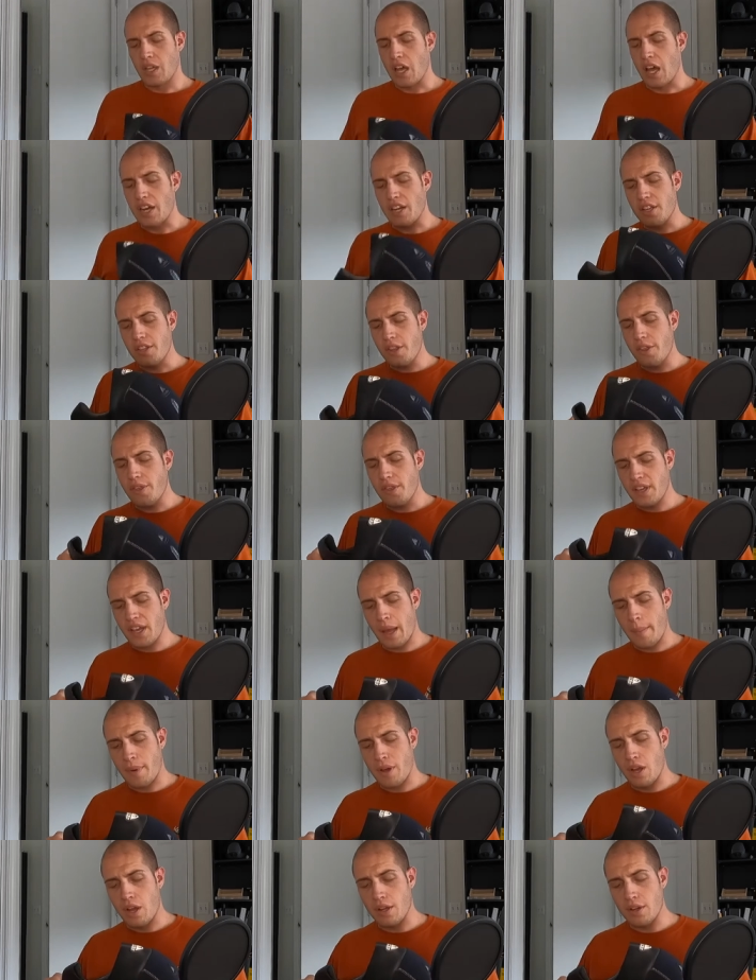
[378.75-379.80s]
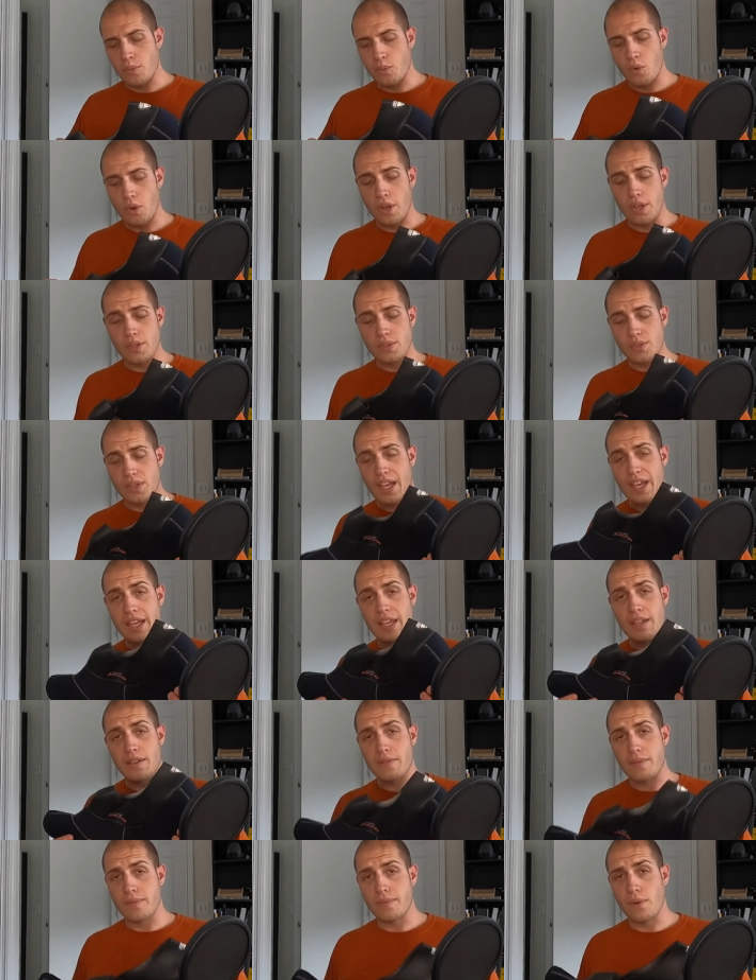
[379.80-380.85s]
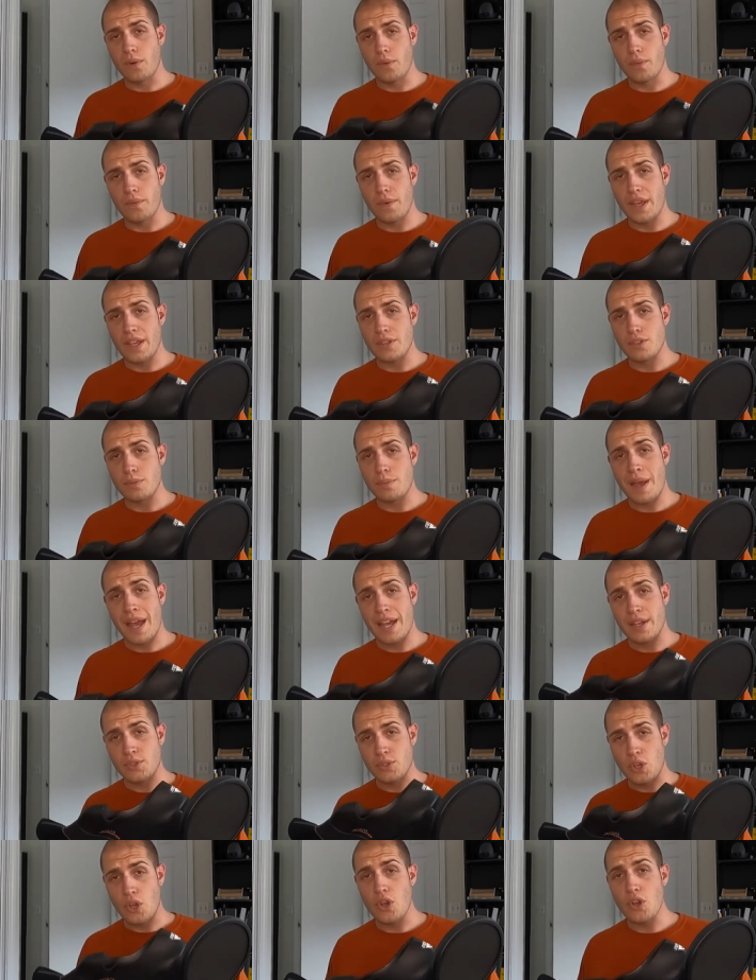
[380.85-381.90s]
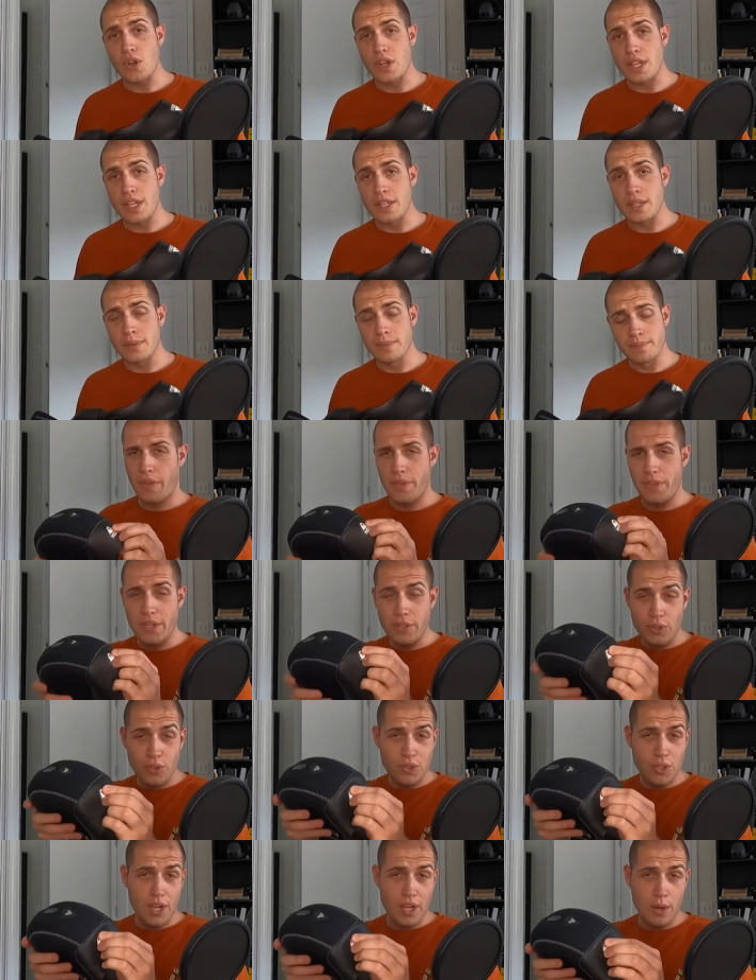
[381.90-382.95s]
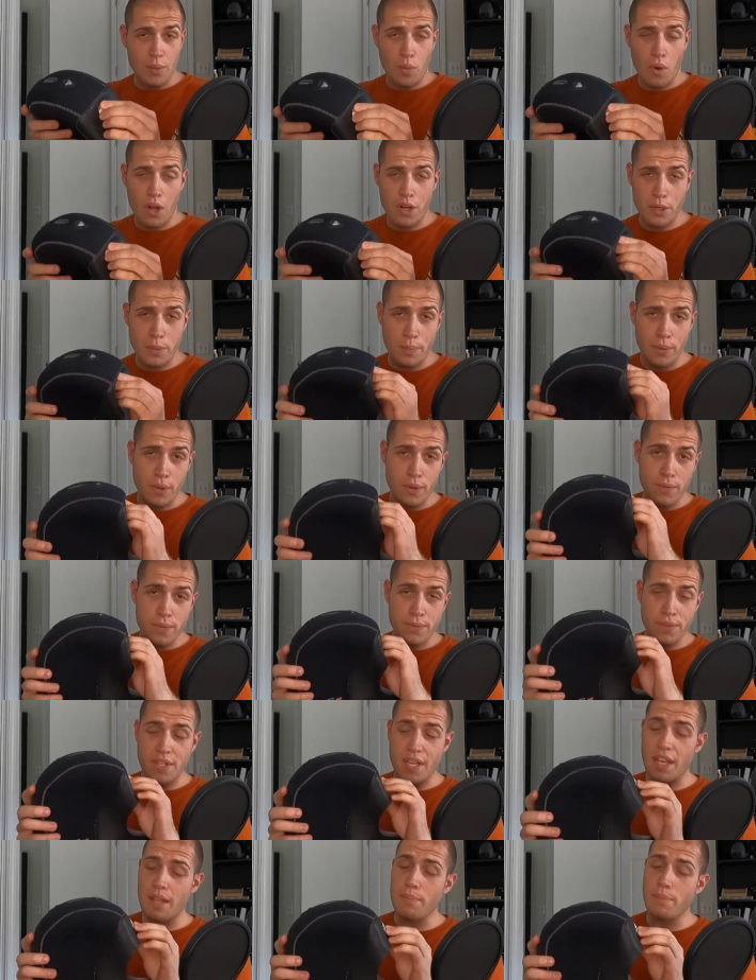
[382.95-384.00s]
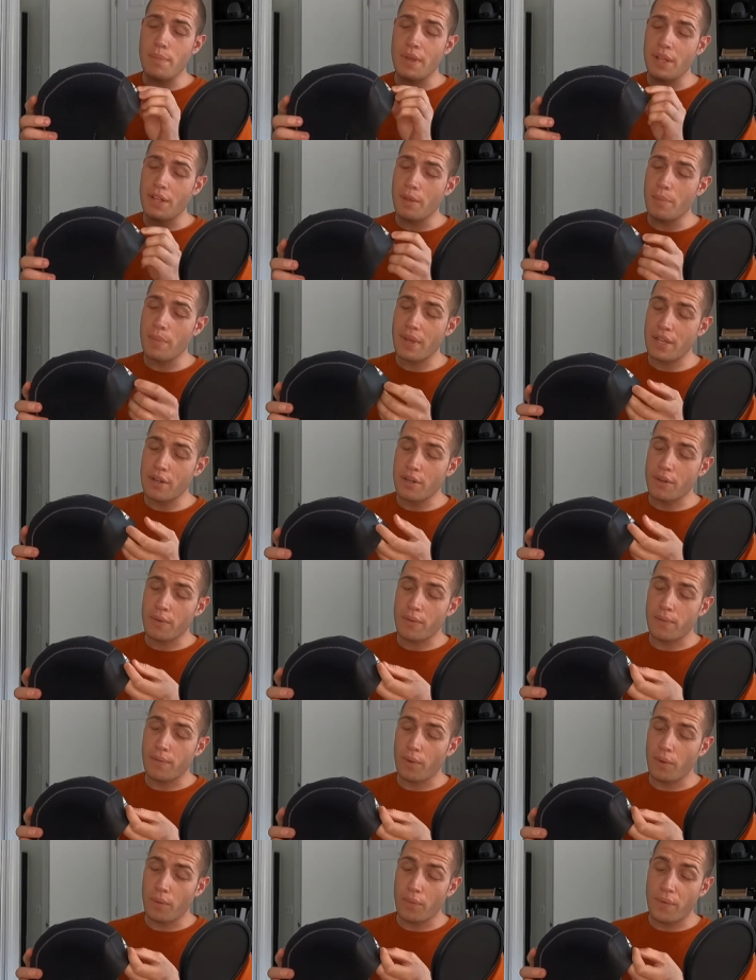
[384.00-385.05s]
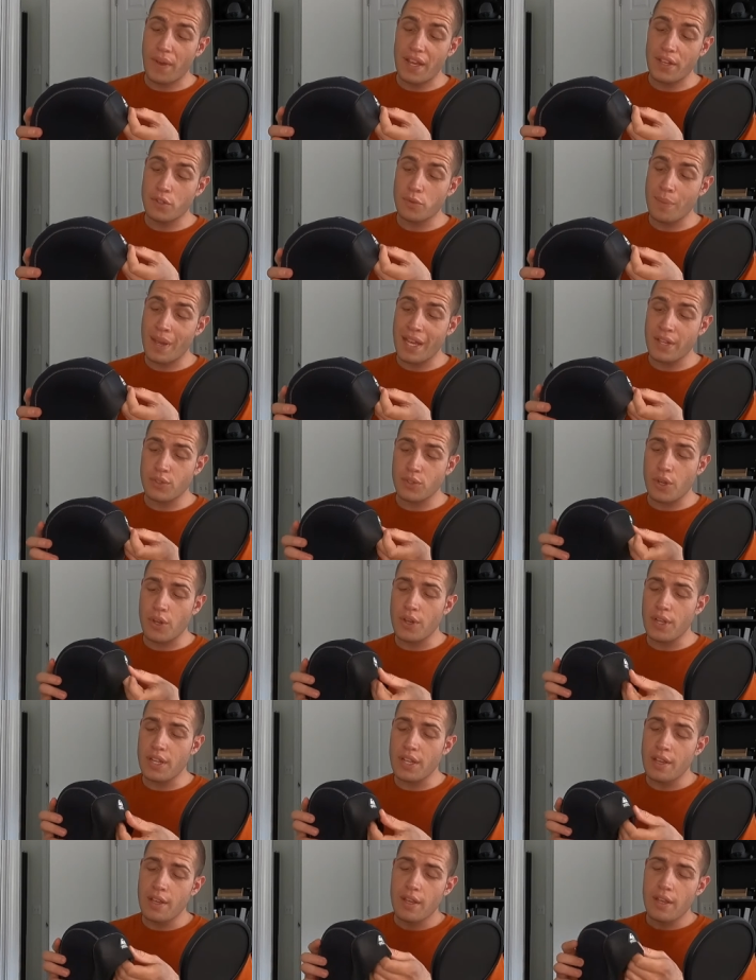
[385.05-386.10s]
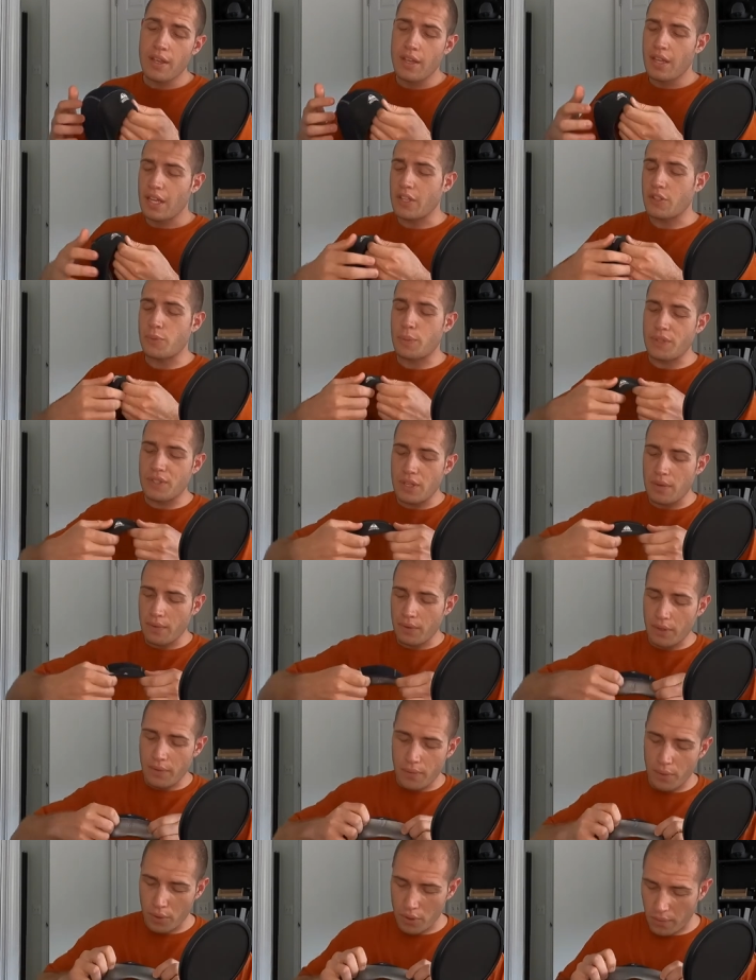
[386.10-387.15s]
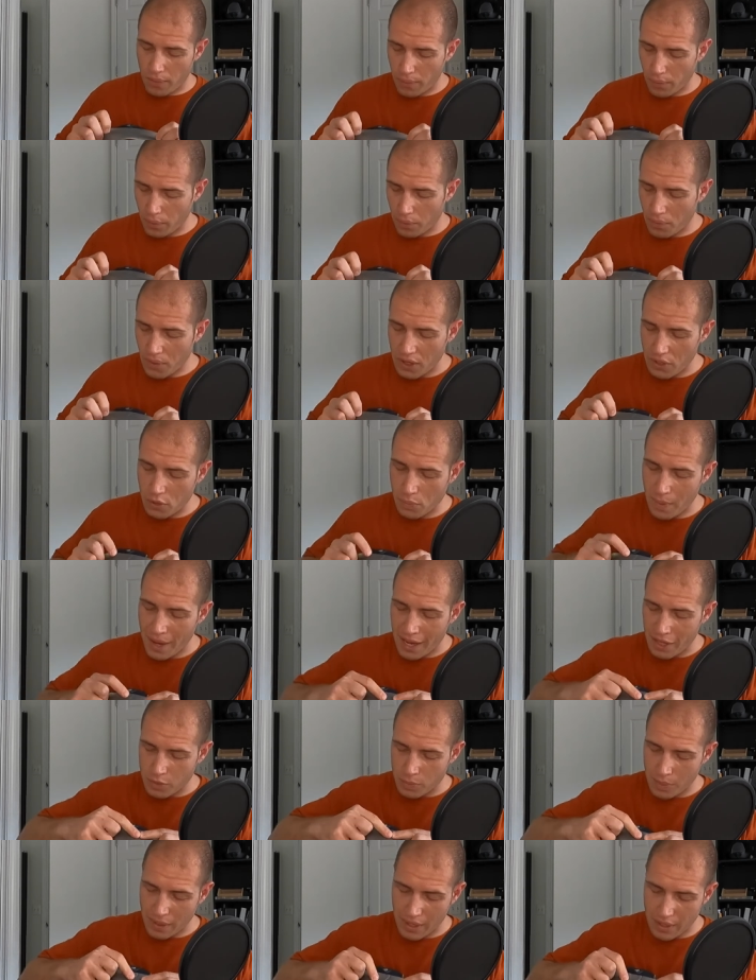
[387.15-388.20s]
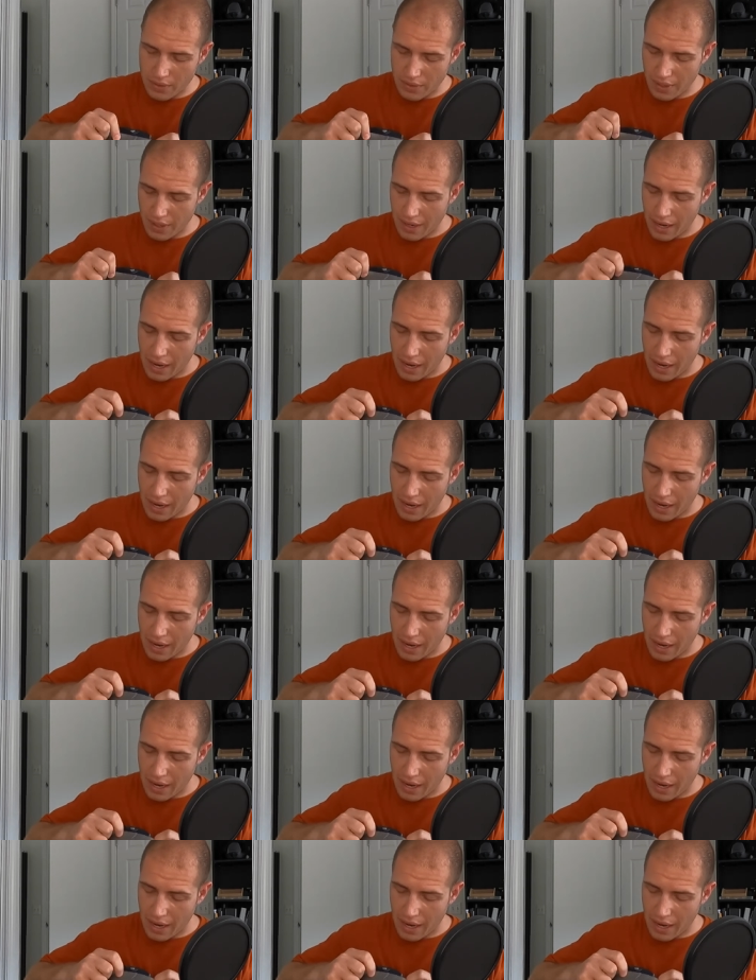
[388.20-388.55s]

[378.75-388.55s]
Another thing I bought was a full face mask hood. This is a waterproof 10mm full face mask hood. It's specifically for the full face mask because it